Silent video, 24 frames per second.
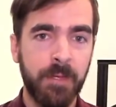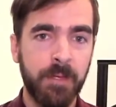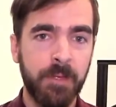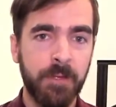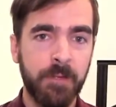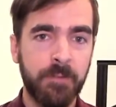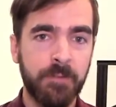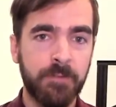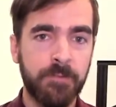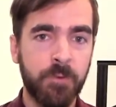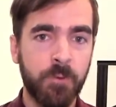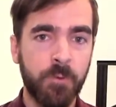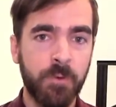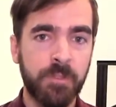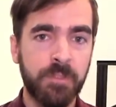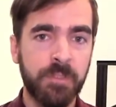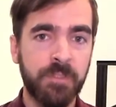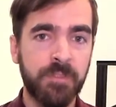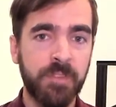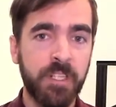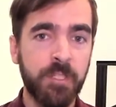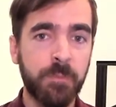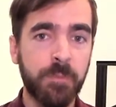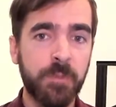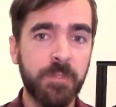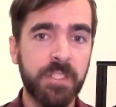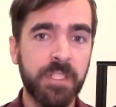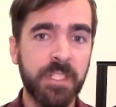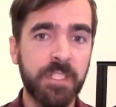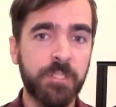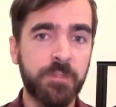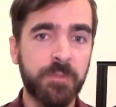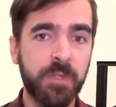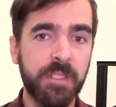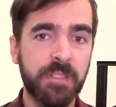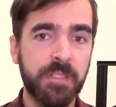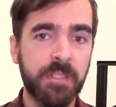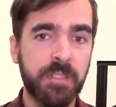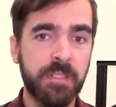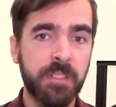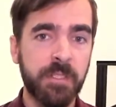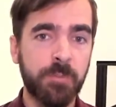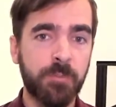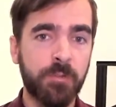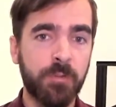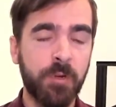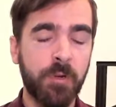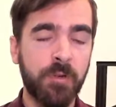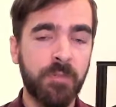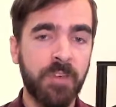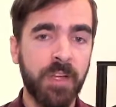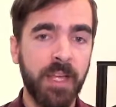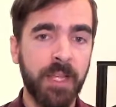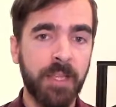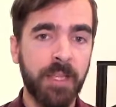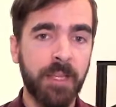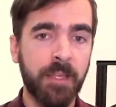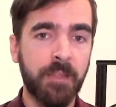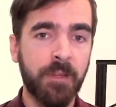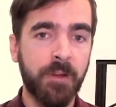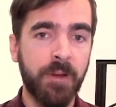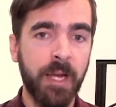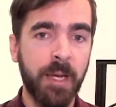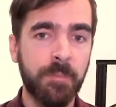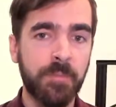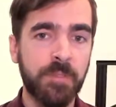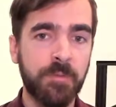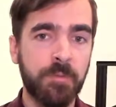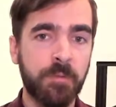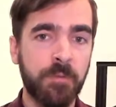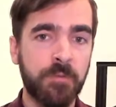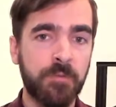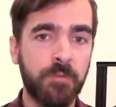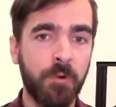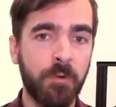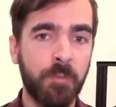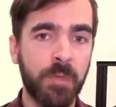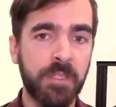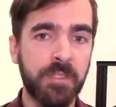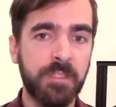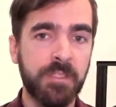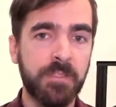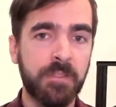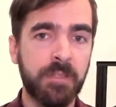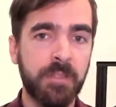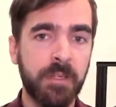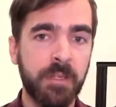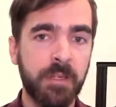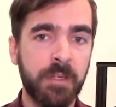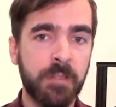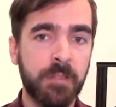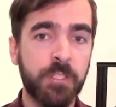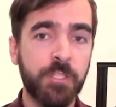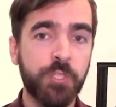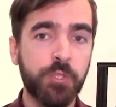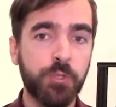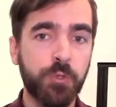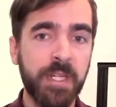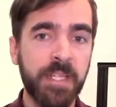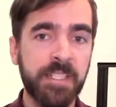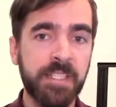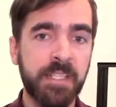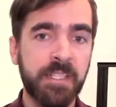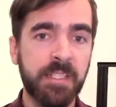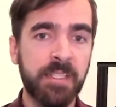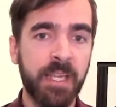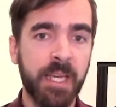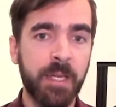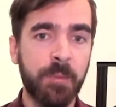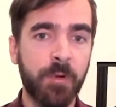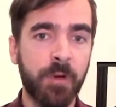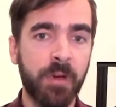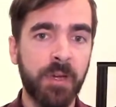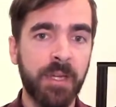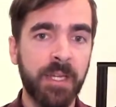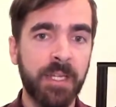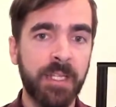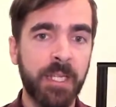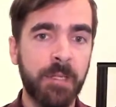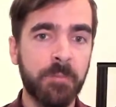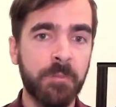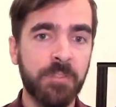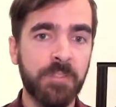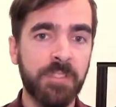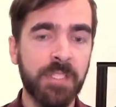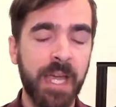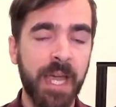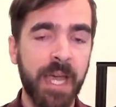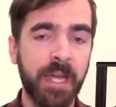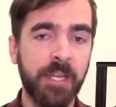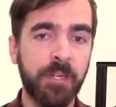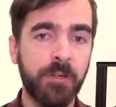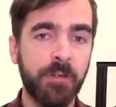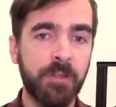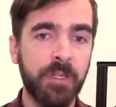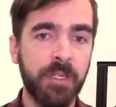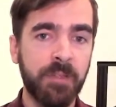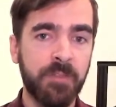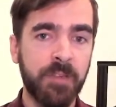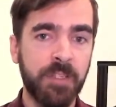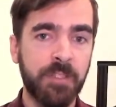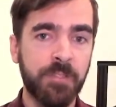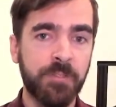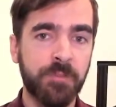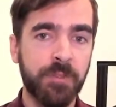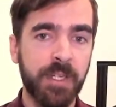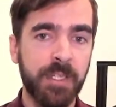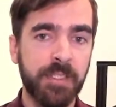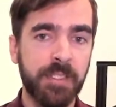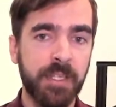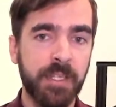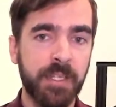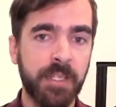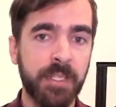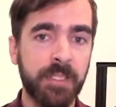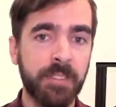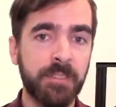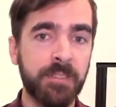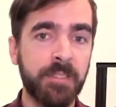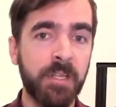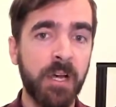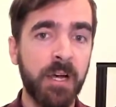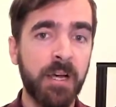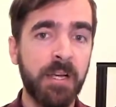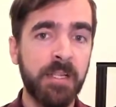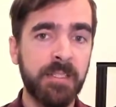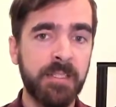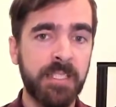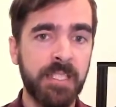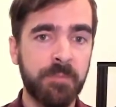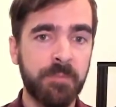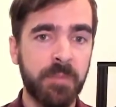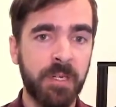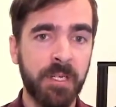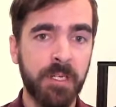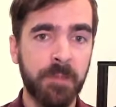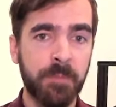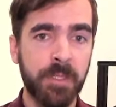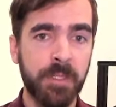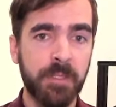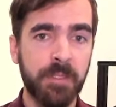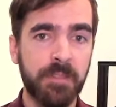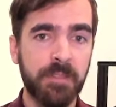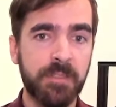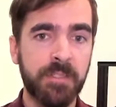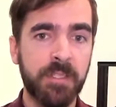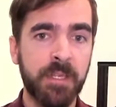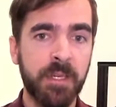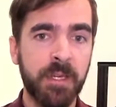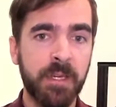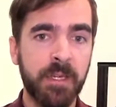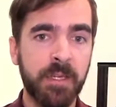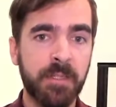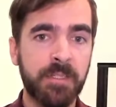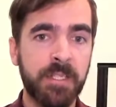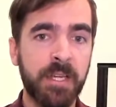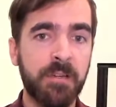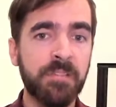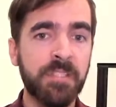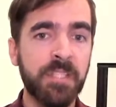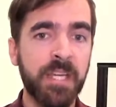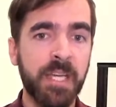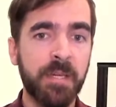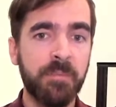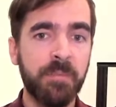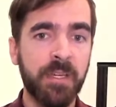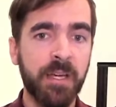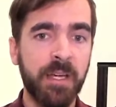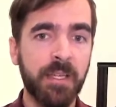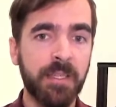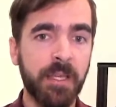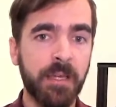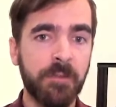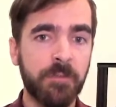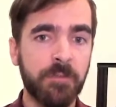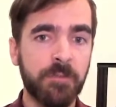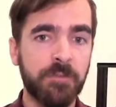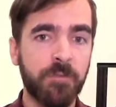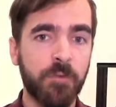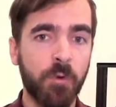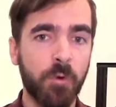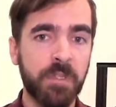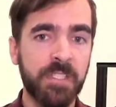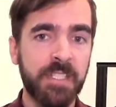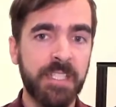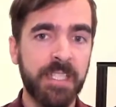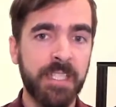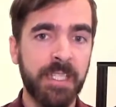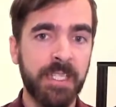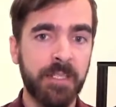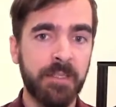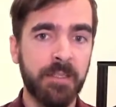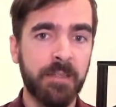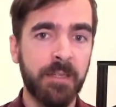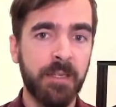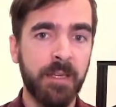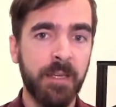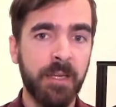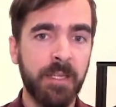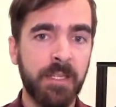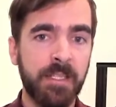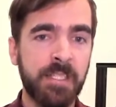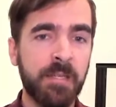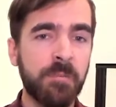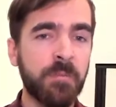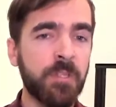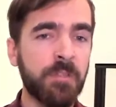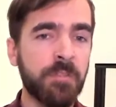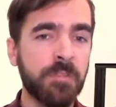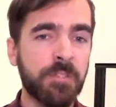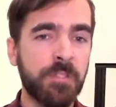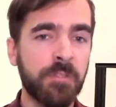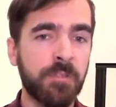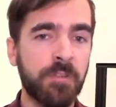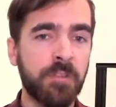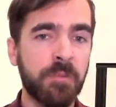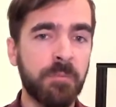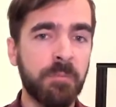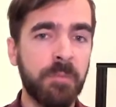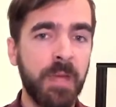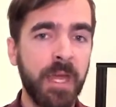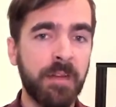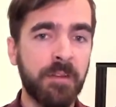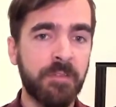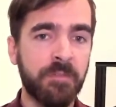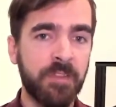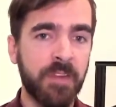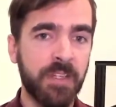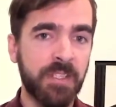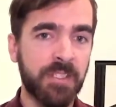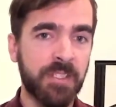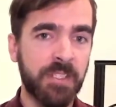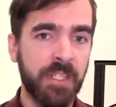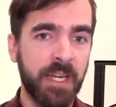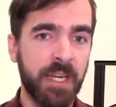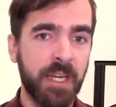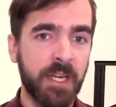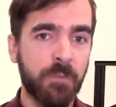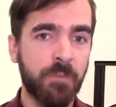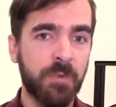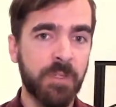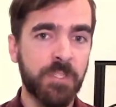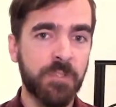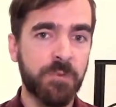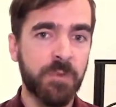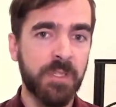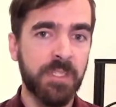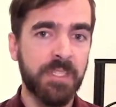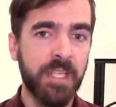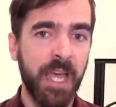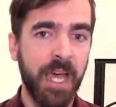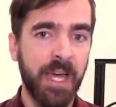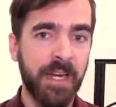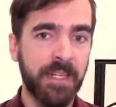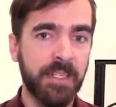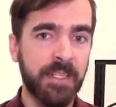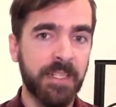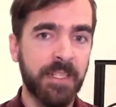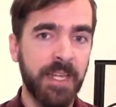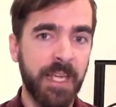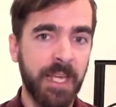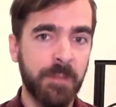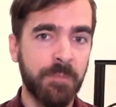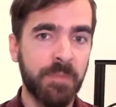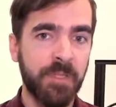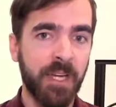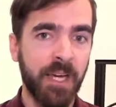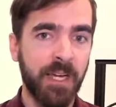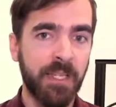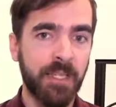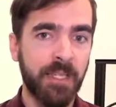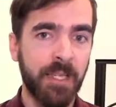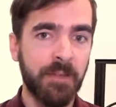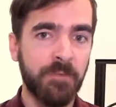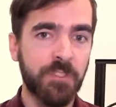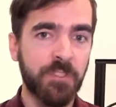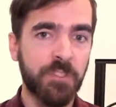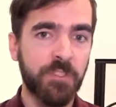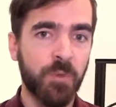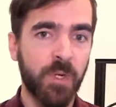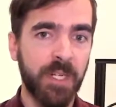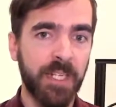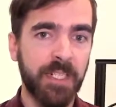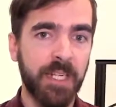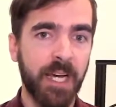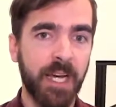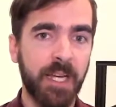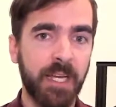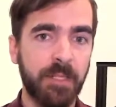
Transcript: For developers interested in profiling their app's performance, the tracing library enables accurate event tracing in non-debug builds down to API level 14, similar to the manifest tag which was added in API level 29.